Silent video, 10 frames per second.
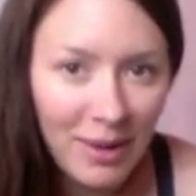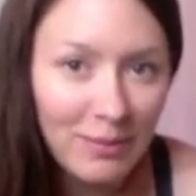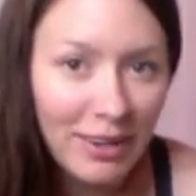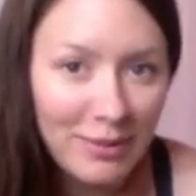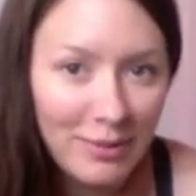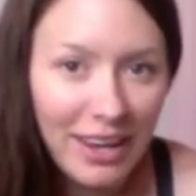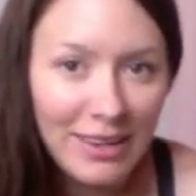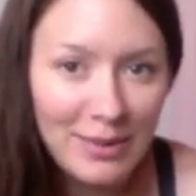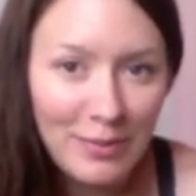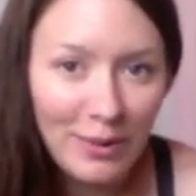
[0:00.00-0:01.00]
I might have
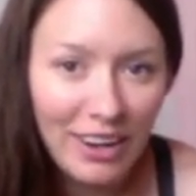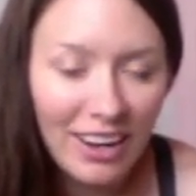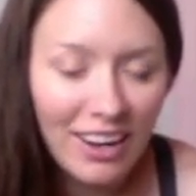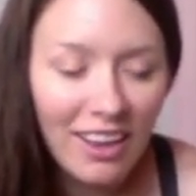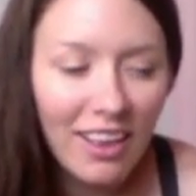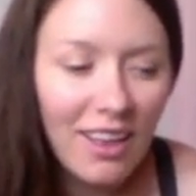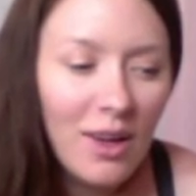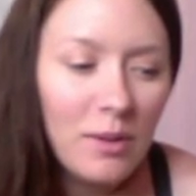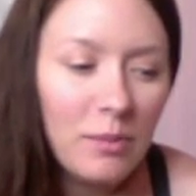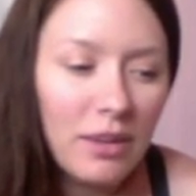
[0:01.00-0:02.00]
gained more.
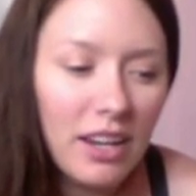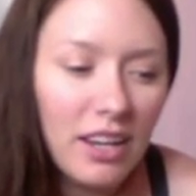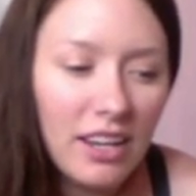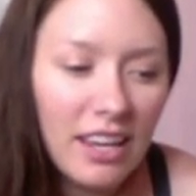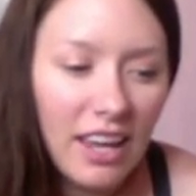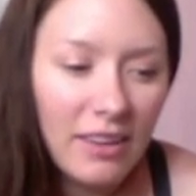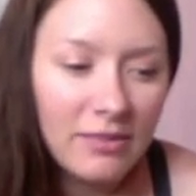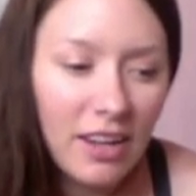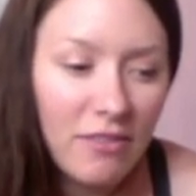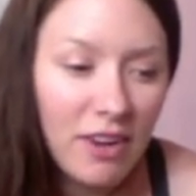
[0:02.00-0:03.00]
But uh, yeah,
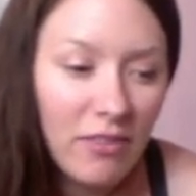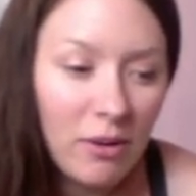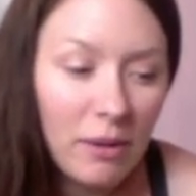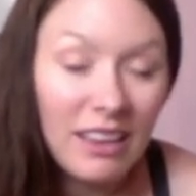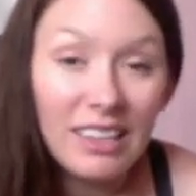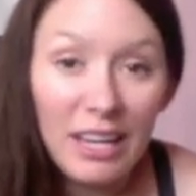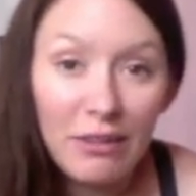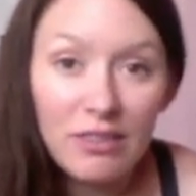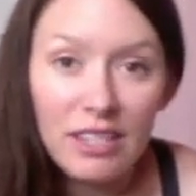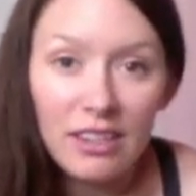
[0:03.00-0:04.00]
I've never in my life
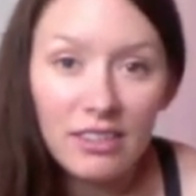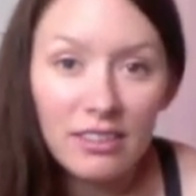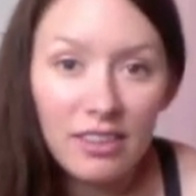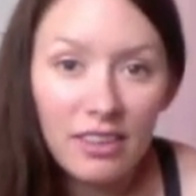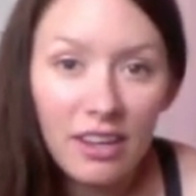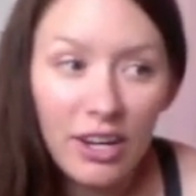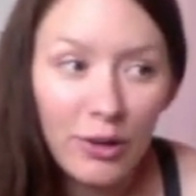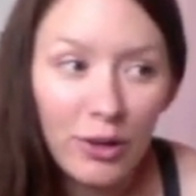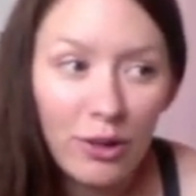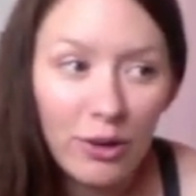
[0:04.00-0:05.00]
seen
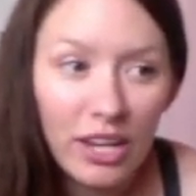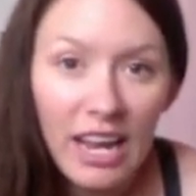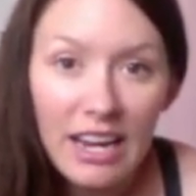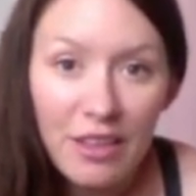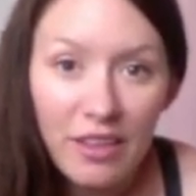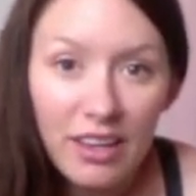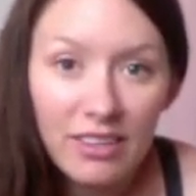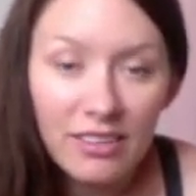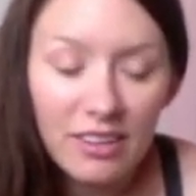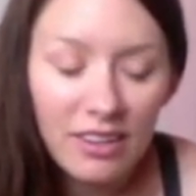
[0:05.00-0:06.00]
130 anything
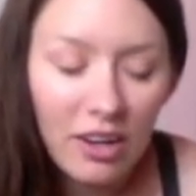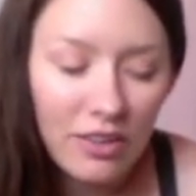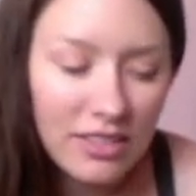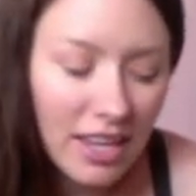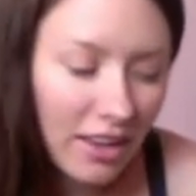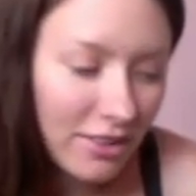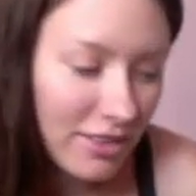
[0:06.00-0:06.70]
on the scale.